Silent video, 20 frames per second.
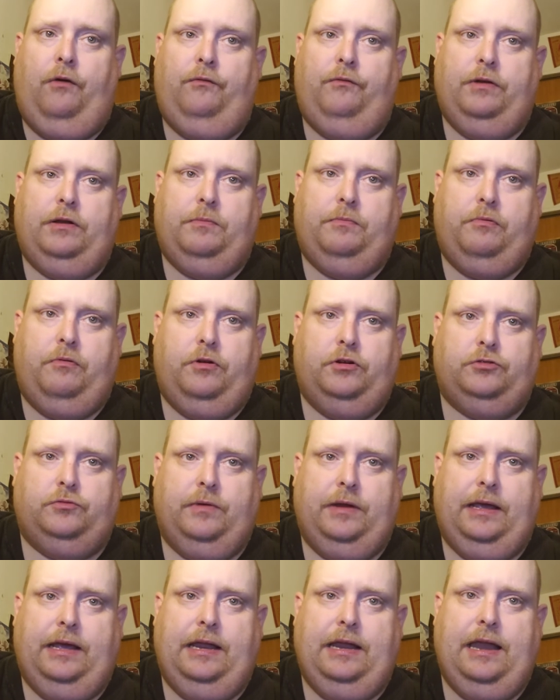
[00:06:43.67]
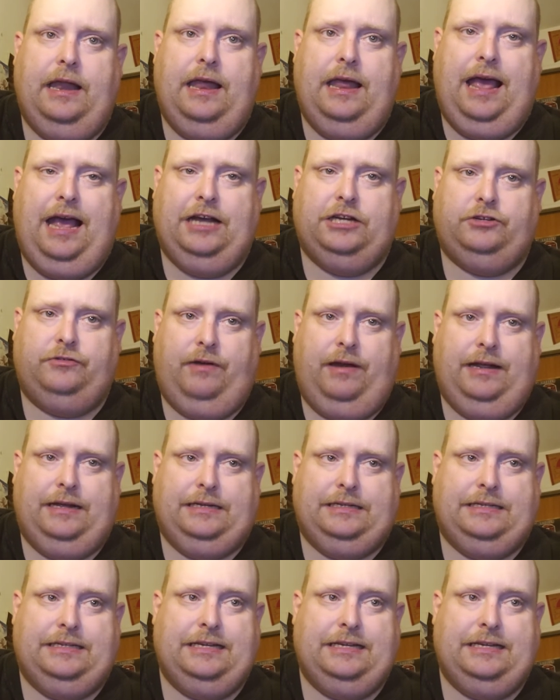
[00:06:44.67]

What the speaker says: with the Brewers winning in extra innings.